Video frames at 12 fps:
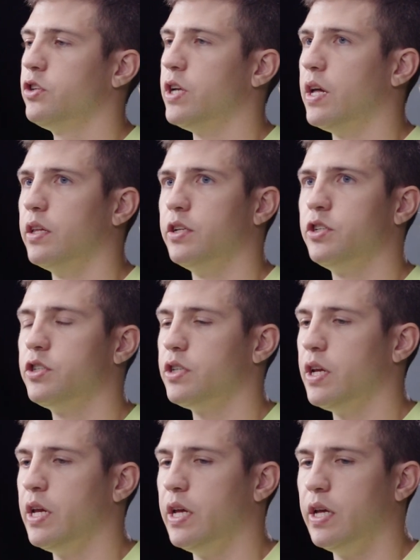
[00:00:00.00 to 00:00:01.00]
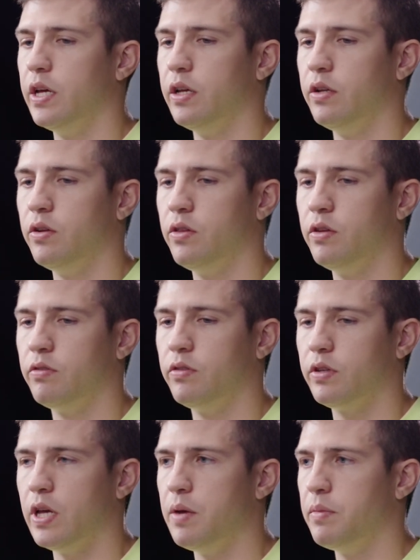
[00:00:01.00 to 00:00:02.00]
challenge. And this
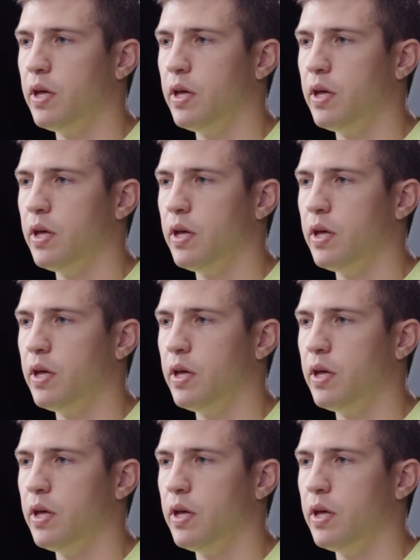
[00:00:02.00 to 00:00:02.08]
is a game